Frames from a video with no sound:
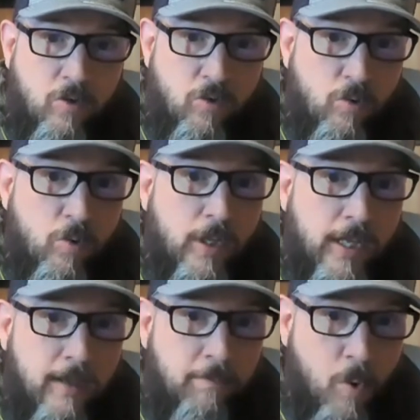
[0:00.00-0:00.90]

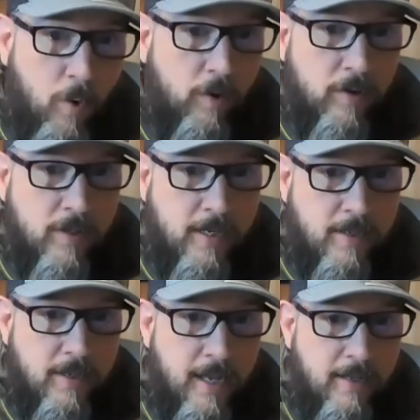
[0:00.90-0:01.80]
truly important
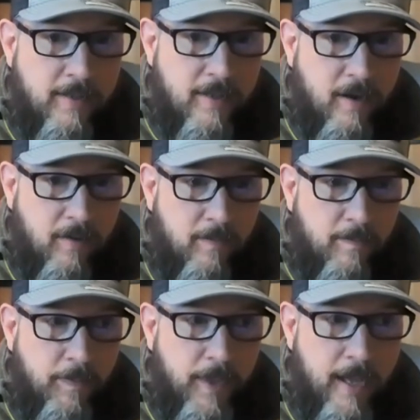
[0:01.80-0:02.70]
and start
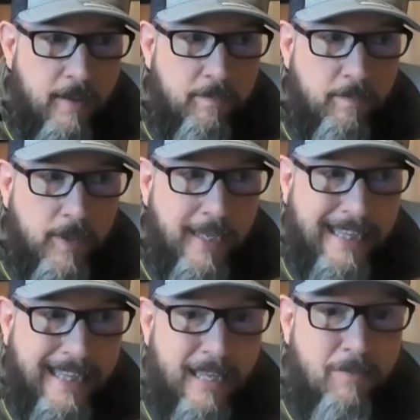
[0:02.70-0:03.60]
yep.
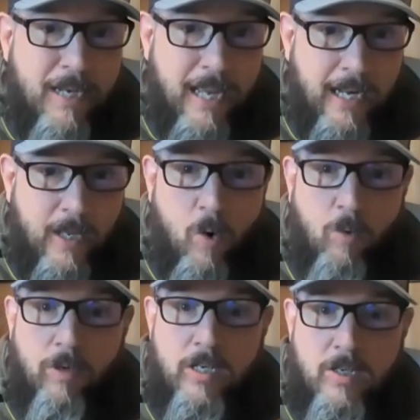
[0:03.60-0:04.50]
eliminating or
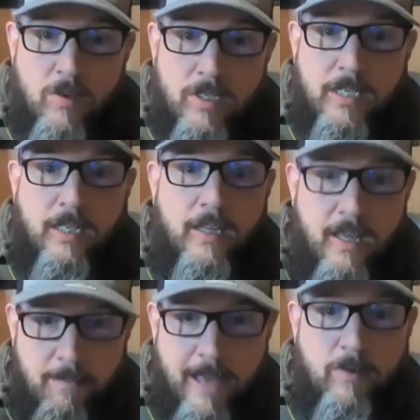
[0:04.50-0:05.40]
reducing
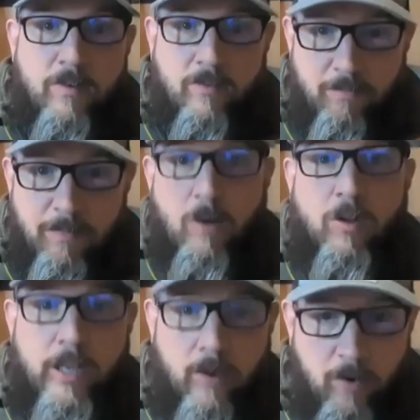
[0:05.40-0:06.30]
the amount of
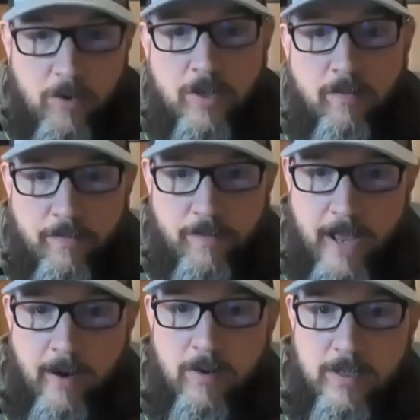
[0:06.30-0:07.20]
merely urgent
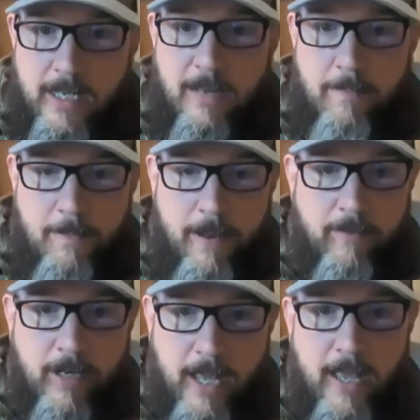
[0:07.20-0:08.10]
fires that come up
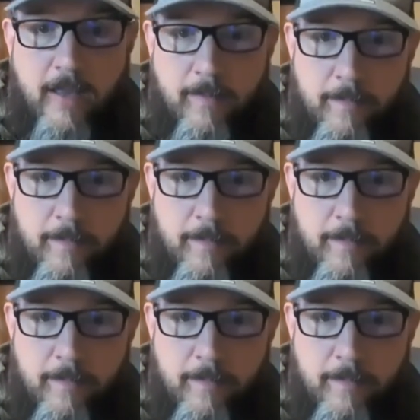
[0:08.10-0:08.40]
every day.